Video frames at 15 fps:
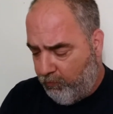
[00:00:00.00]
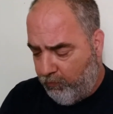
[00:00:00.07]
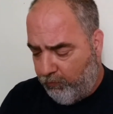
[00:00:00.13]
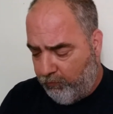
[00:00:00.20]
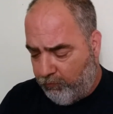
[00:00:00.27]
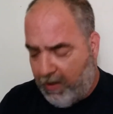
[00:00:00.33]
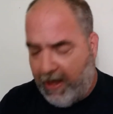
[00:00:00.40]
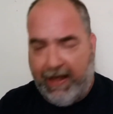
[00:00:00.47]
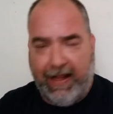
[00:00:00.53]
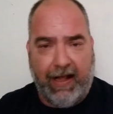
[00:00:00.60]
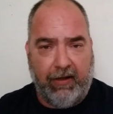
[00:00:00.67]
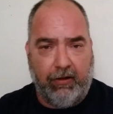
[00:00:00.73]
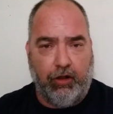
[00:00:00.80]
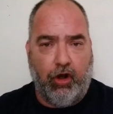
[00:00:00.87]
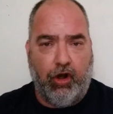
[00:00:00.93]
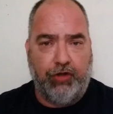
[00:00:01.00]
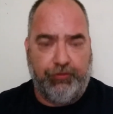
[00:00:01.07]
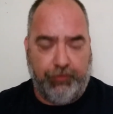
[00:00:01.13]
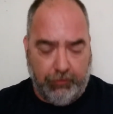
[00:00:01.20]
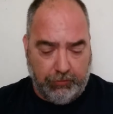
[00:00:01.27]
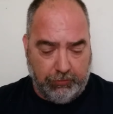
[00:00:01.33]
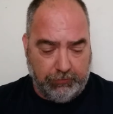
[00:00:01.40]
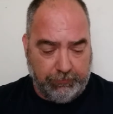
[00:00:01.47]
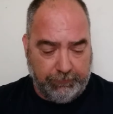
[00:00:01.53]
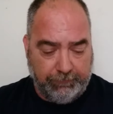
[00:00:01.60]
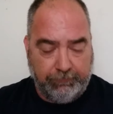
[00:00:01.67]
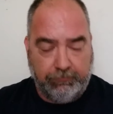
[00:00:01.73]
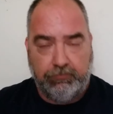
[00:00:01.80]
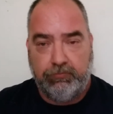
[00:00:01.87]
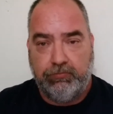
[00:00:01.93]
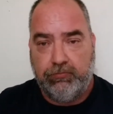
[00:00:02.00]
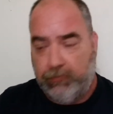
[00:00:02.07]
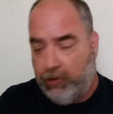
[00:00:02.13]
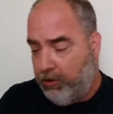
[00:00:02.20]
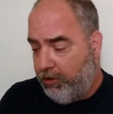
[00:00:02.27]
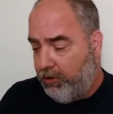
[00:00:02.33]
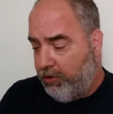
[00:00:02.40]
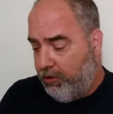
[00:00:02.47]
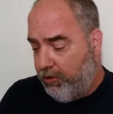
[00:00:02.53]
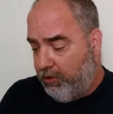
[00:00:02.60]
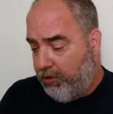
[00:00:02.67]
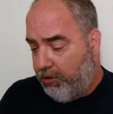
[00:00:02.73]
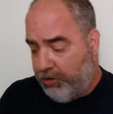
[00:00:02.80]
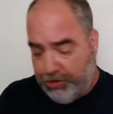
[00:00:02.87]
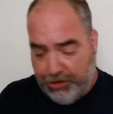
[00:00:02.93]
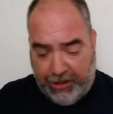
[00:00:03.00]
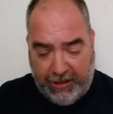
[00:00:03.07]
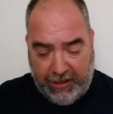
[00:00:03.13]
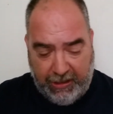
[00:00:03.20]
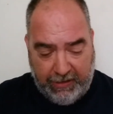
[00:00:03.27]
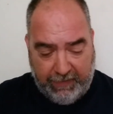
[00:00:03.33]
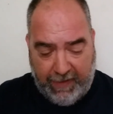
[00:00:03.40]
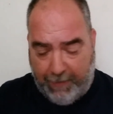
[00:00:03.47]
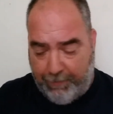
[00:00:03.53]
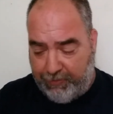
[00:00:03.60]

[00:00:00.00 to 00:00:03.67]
right out of law school, they